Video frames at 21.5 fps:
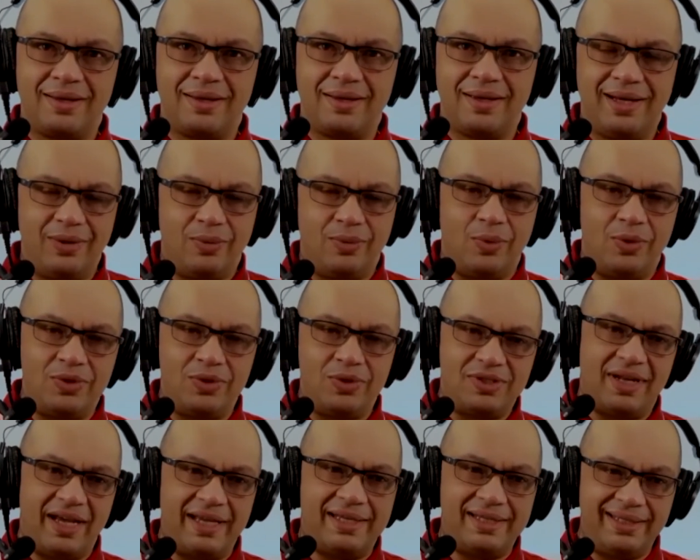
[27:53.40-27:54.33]
And it wasn't
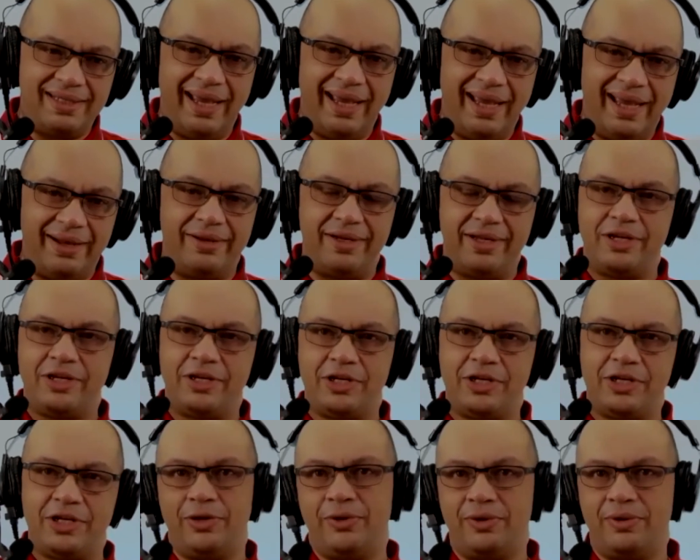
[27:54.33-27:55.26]
a talent
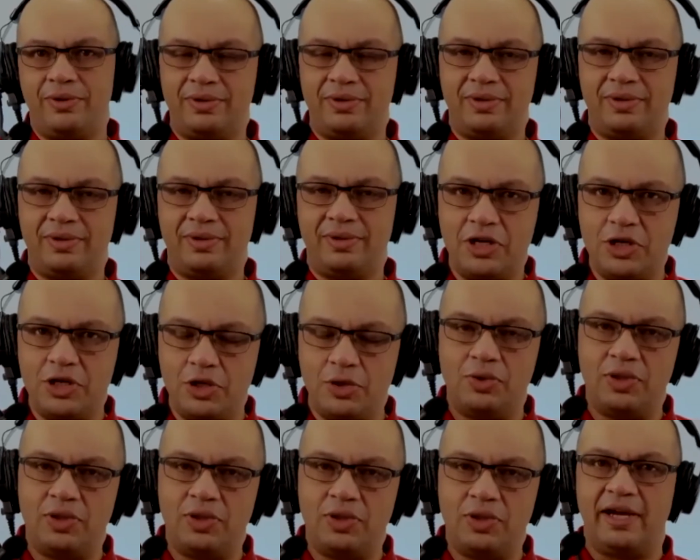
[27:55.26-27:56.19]
issue. I
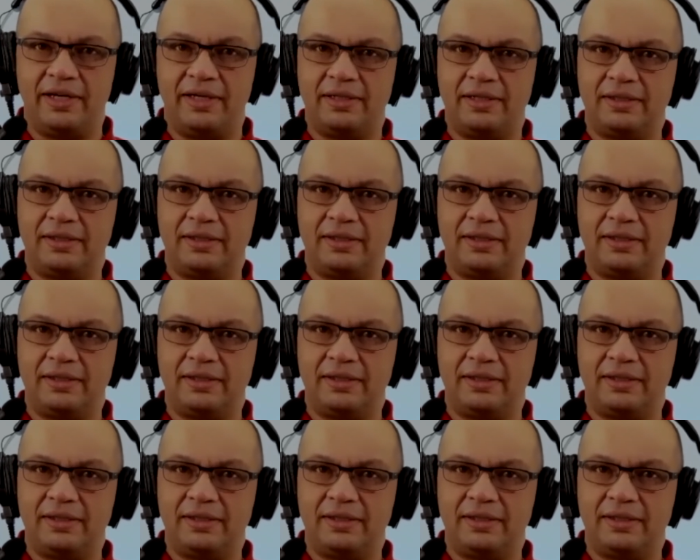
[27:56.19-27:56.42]
knew that.